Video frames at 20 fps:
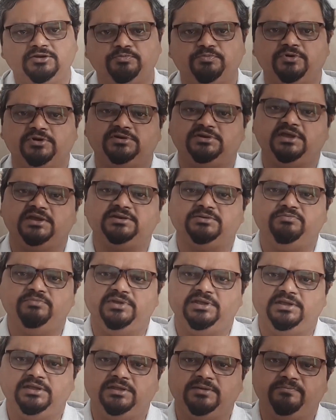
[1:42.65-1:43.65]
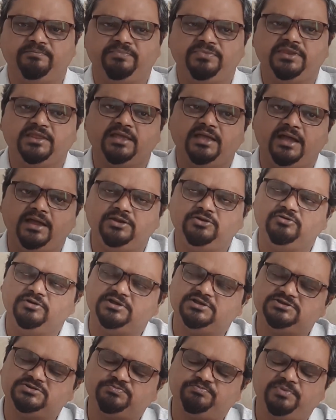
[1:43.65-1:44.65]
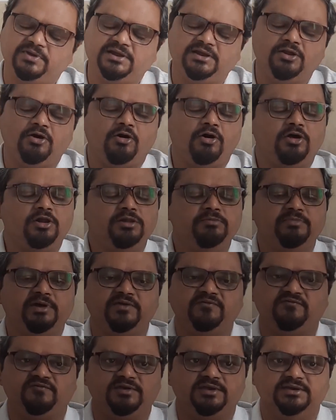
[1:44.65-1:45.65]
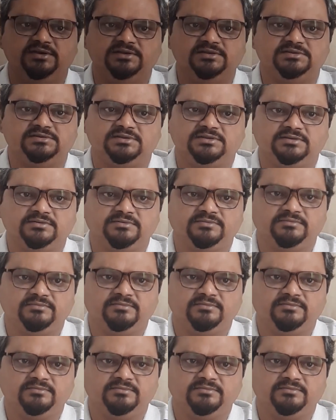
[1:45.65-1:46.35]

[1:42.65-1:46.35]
to protect me, and to expel all my fears.